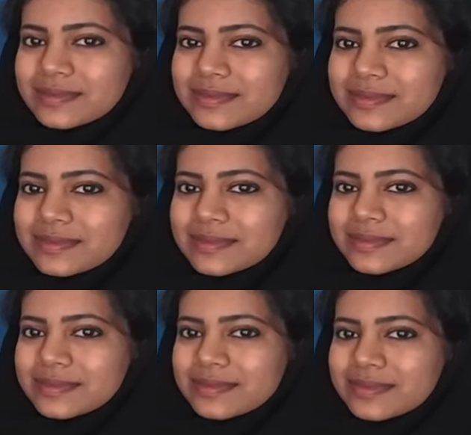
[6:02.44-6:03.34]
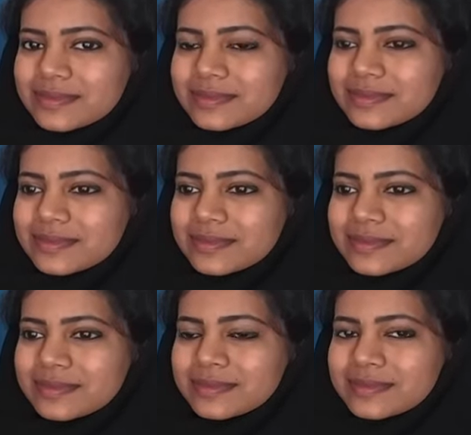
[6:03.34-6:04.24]

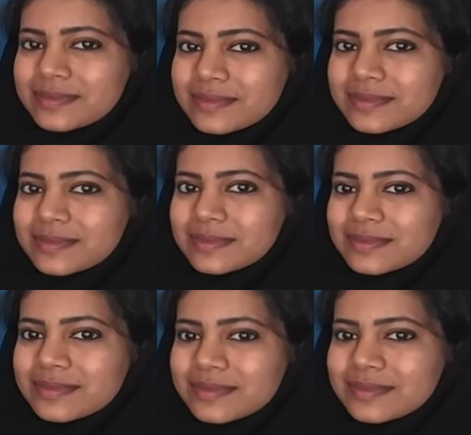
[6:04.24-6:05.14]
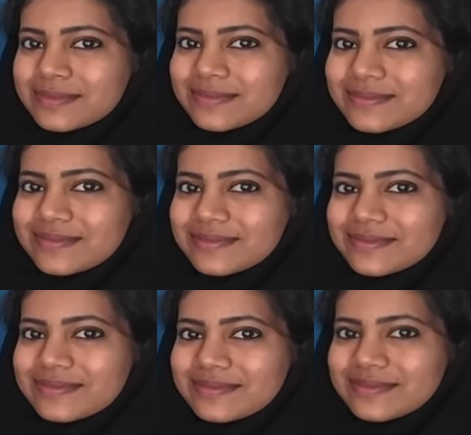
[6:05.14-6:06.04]

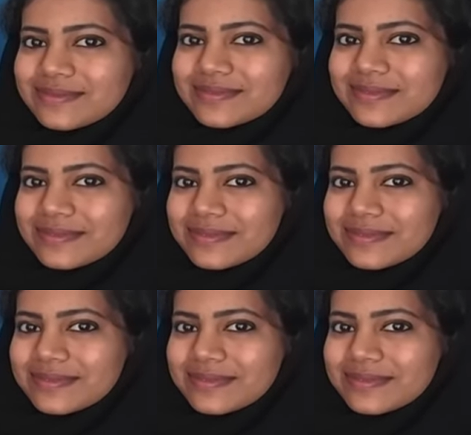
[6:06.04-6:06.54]
No words are spoken by the person on screen.